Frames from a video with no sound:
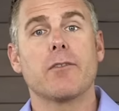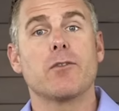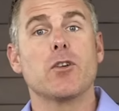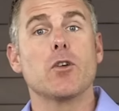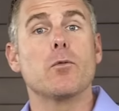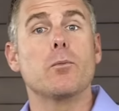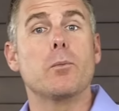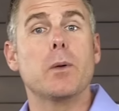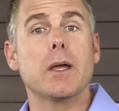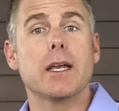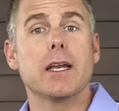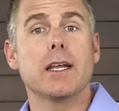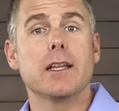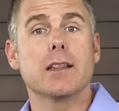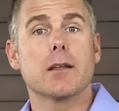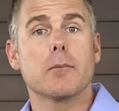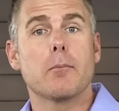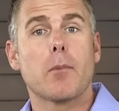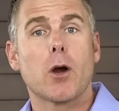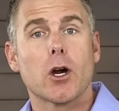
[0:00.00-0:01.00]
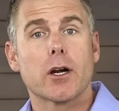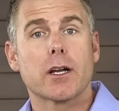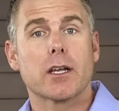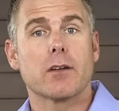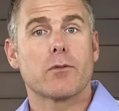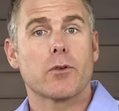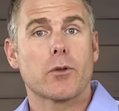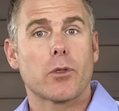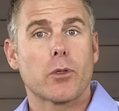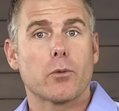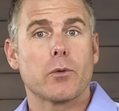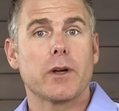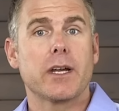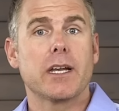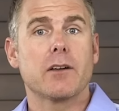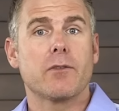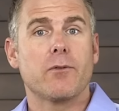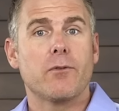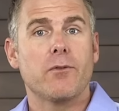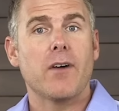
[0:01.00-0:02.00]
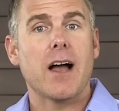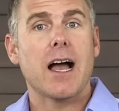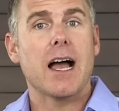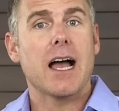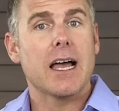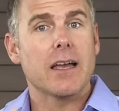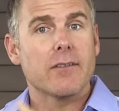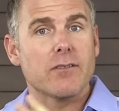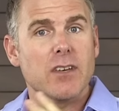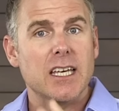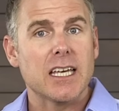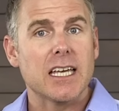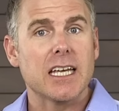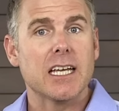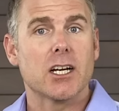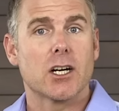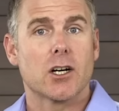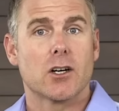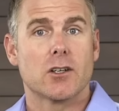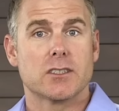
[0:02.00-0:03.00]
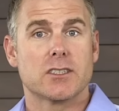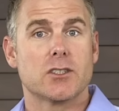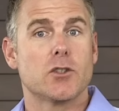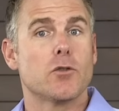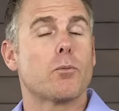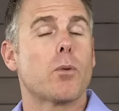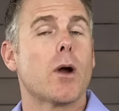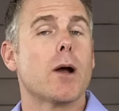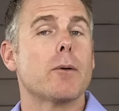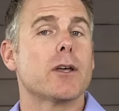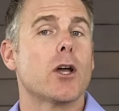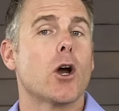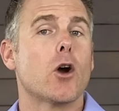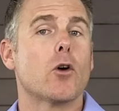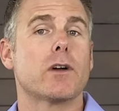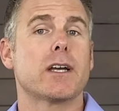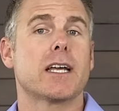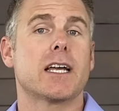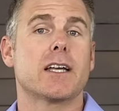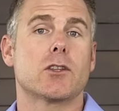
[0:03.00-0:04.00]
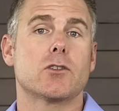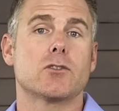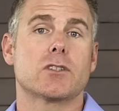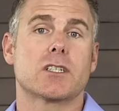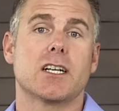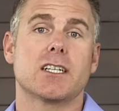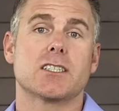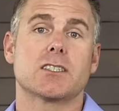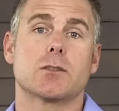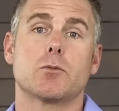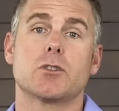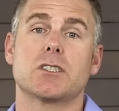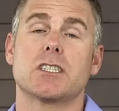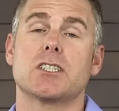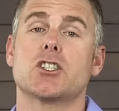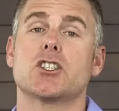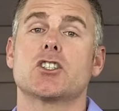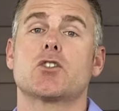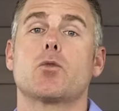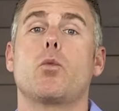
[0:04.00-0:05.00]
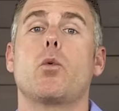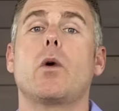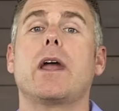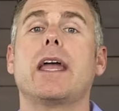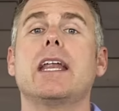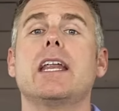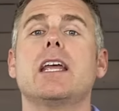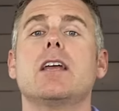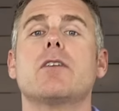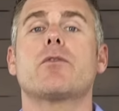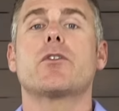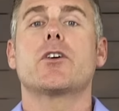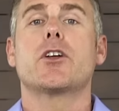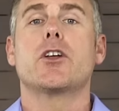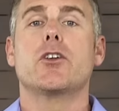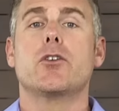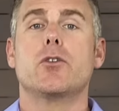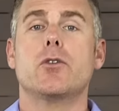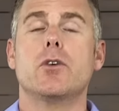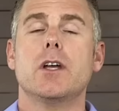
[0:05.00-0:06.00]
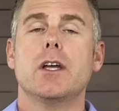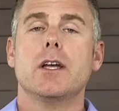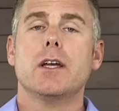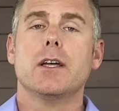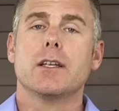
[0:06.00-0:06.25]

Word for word: If you've been in the market for 3 to 5 years, you've probably already got those customers and just waiting for you